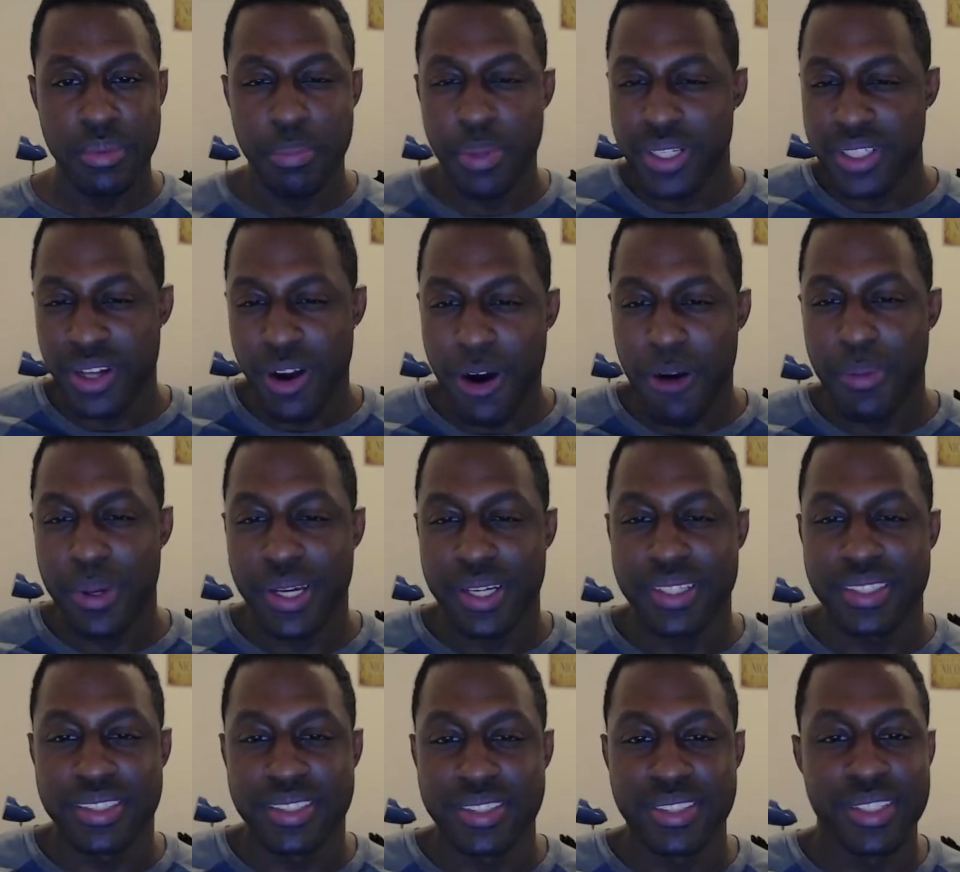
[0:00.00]
But it's hard
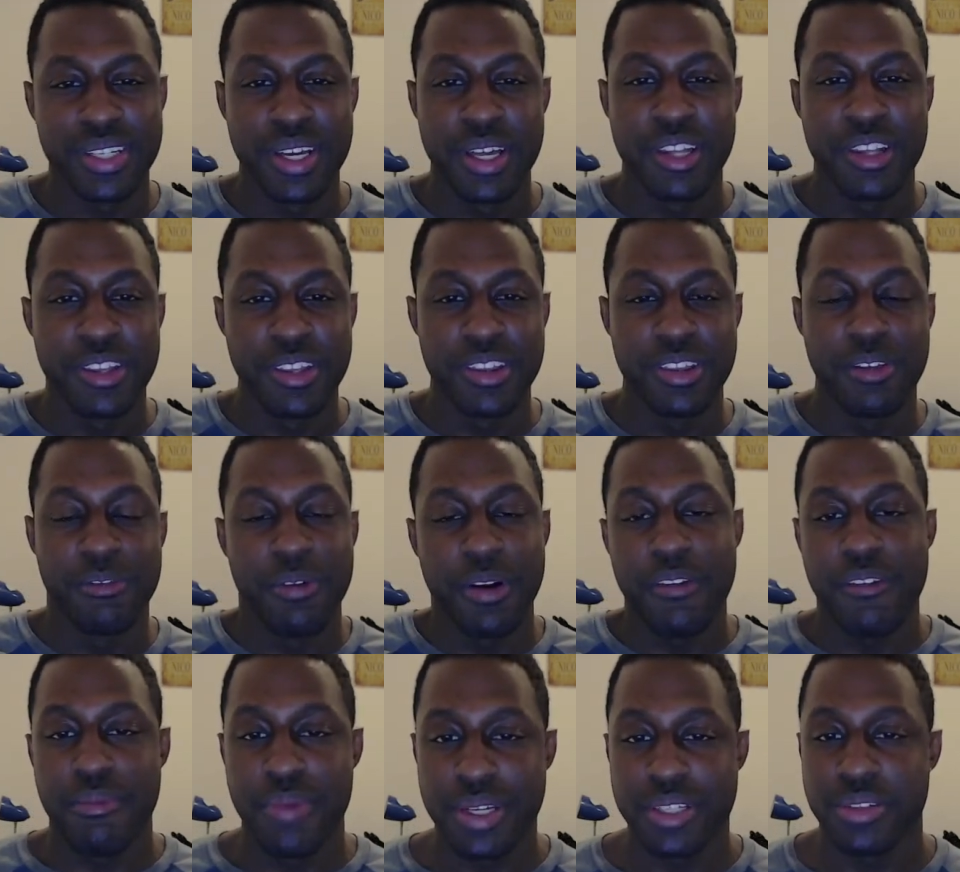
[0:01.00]
because the
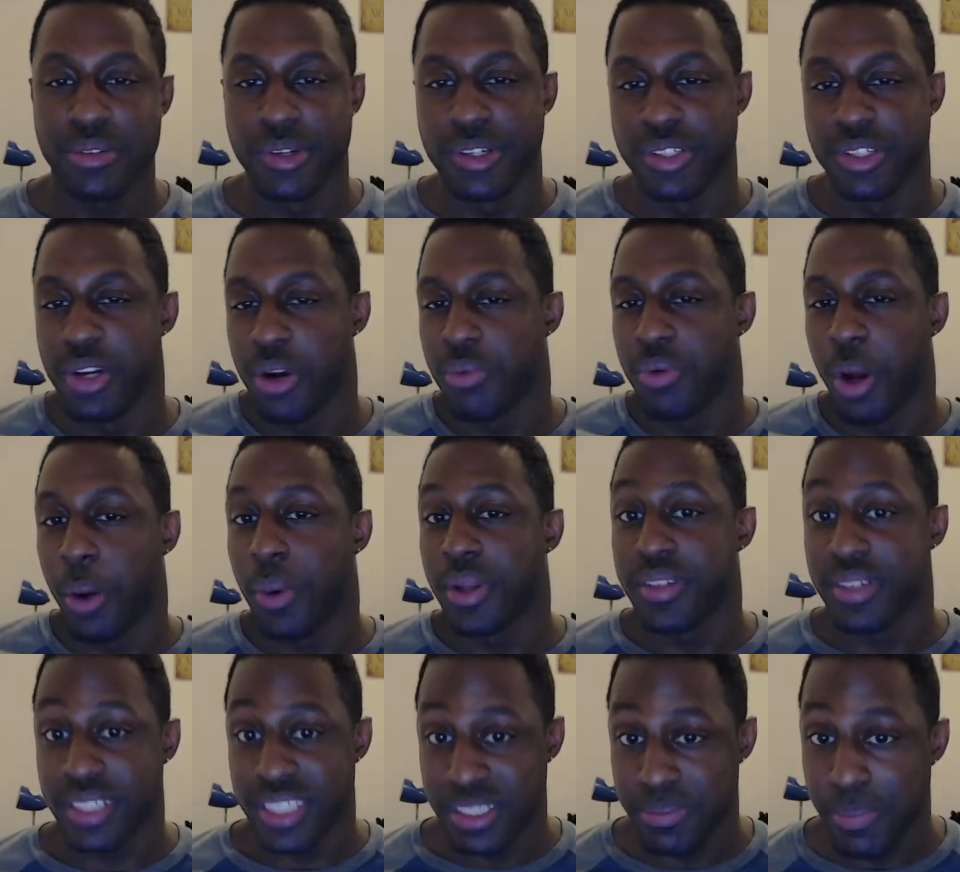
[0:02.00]
fun of a mystery is you don't know
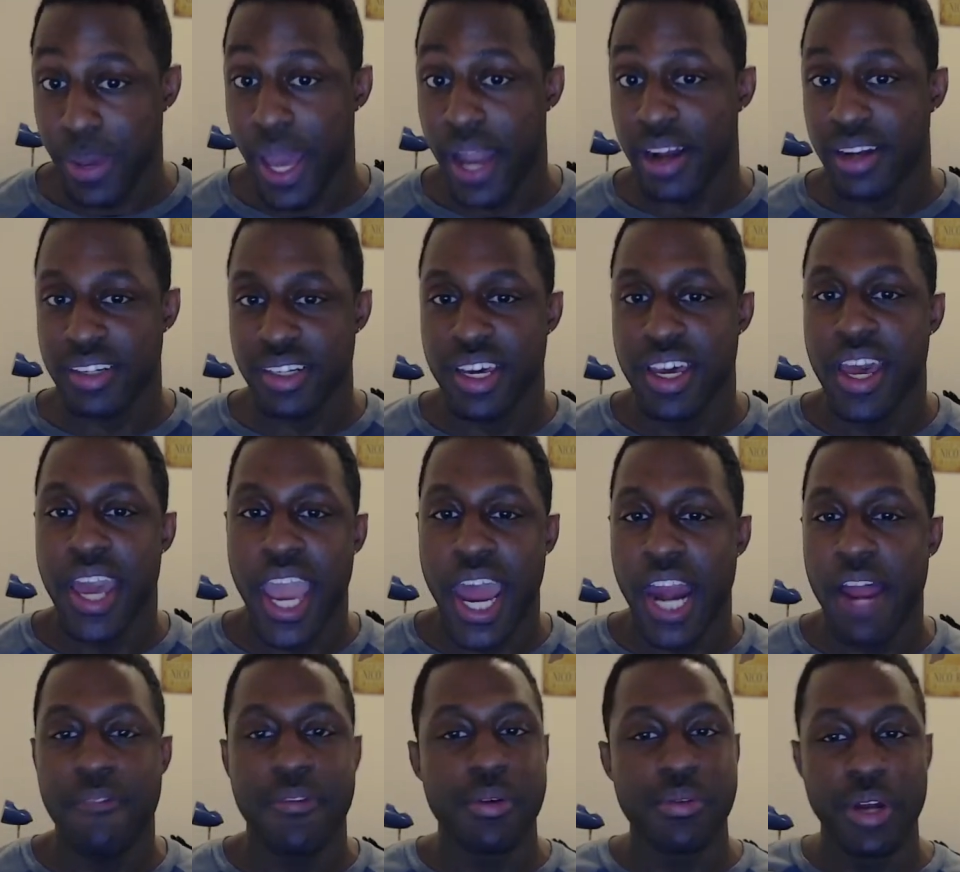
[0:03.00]
what to expect.
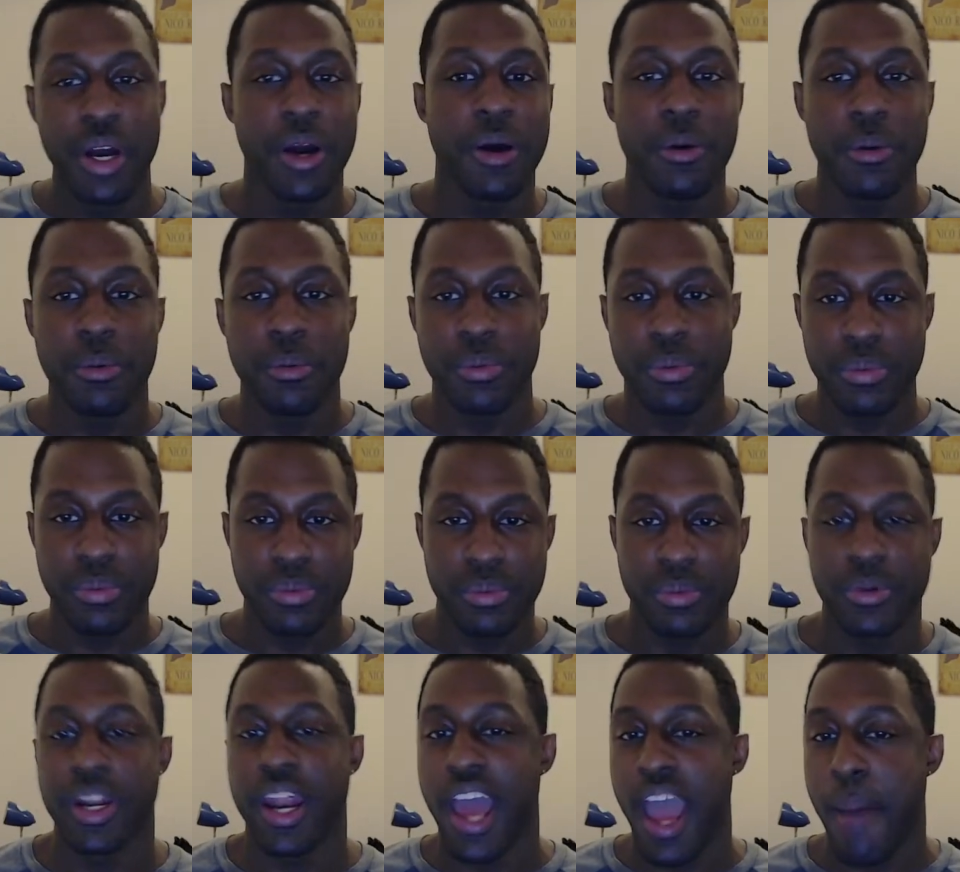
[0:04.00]
And if you know
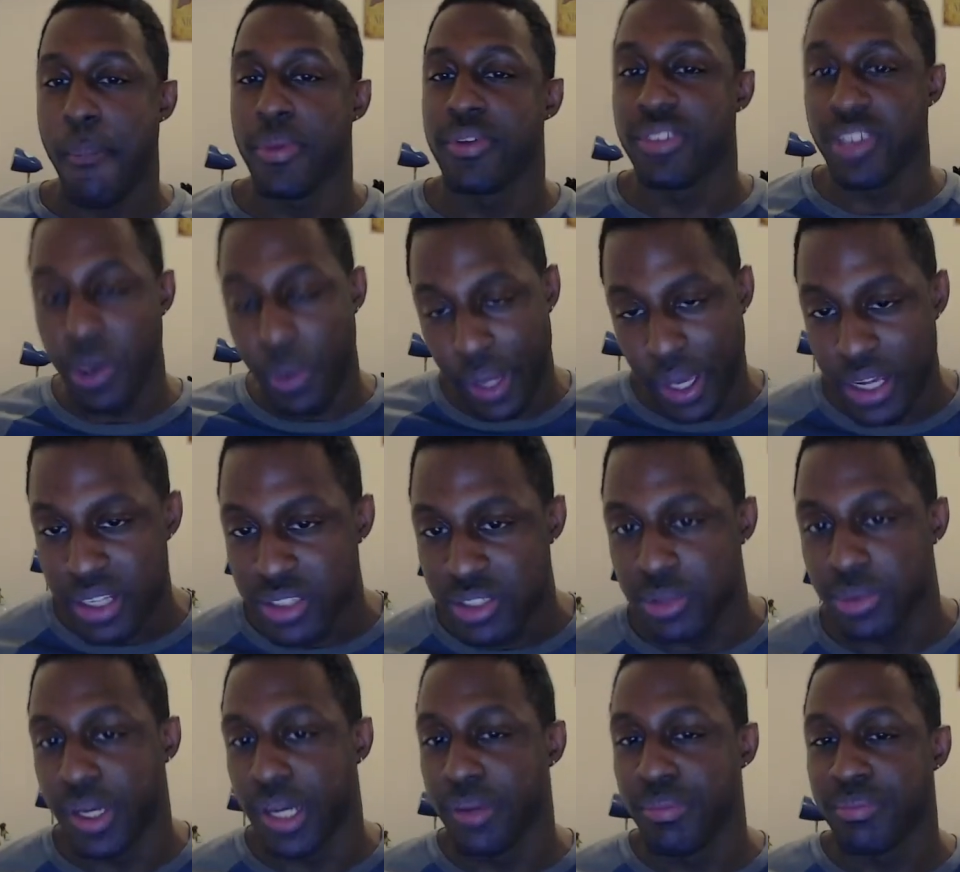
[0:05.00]
what happens going
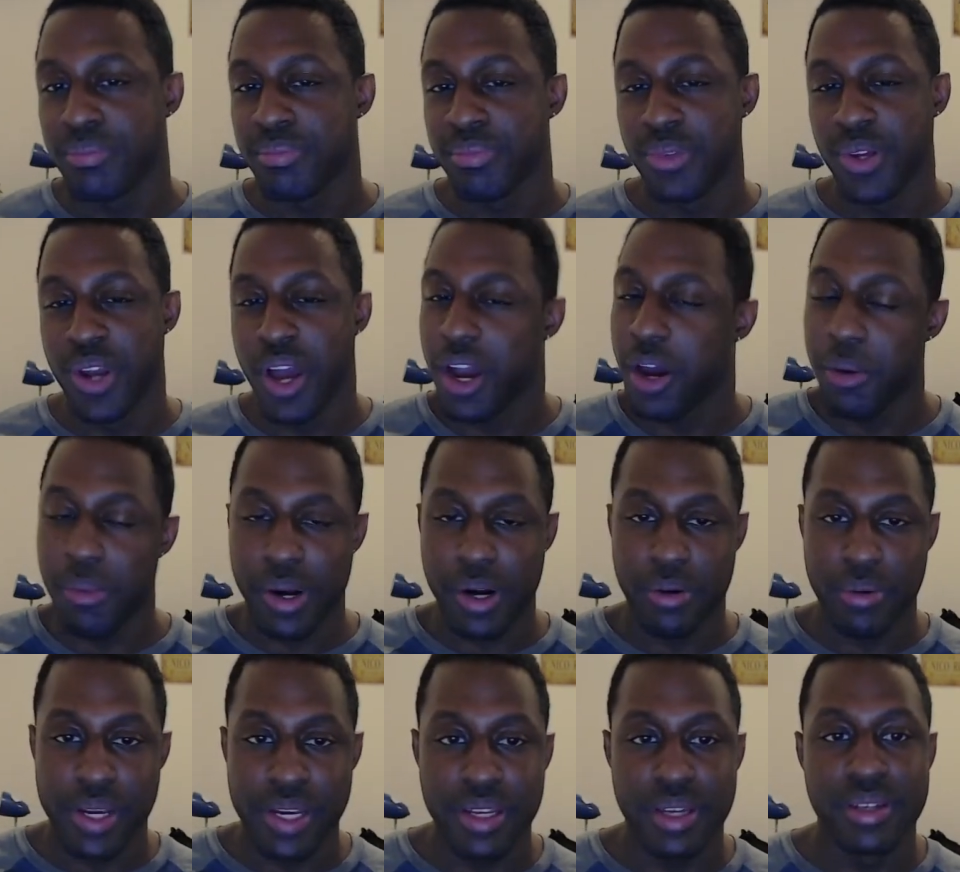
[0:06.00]
into it, you're not going to
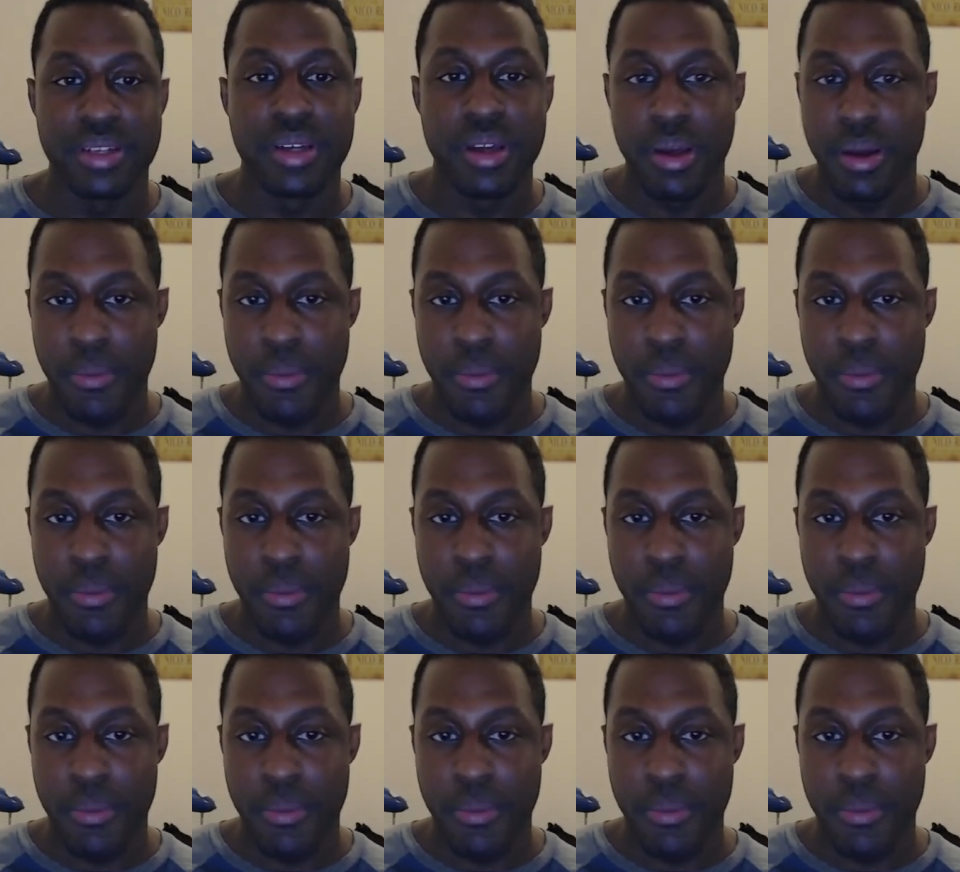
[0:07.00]
want to read it.